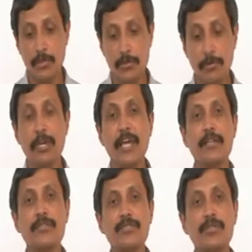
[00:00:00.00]
The
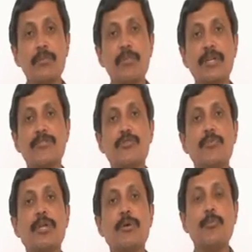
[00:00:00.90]

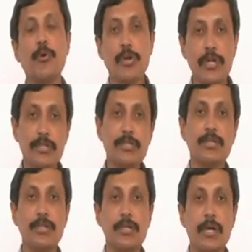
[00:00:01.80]
extremely important
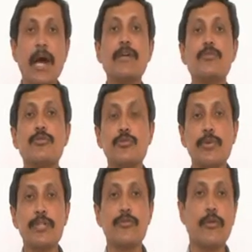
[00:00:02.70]
as on
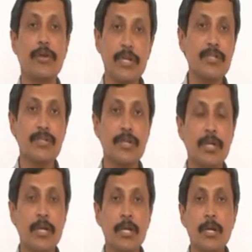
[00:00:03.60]
today's context,
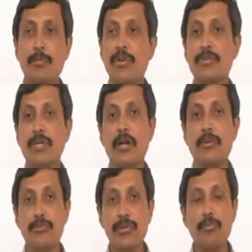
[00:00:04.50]
because a
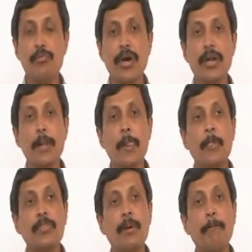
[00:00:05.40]
country where
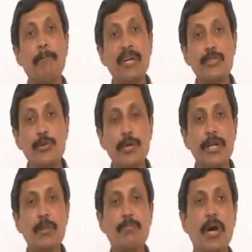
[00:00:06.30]
the
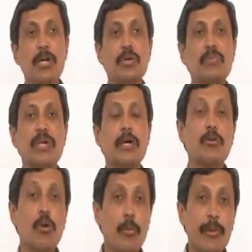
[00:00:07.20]
majority part of the
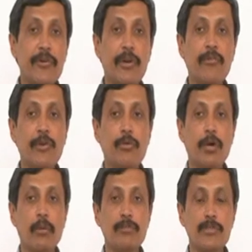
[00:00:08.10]
government revenue
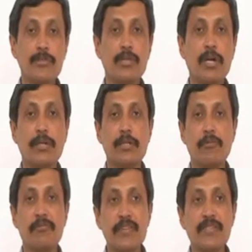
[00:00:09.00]
comes, the
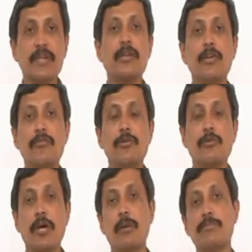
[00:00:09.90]
fiscal revenue
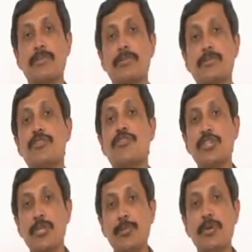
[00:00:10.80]
comes, the
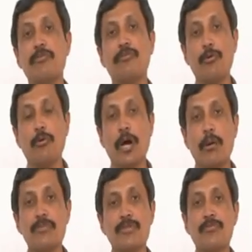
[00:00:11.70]
GDP flow
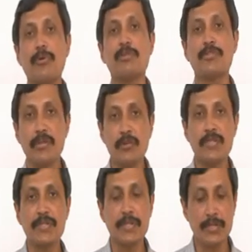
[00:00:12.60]
comes from the
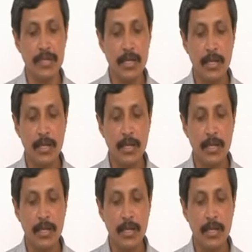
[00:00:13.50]
services,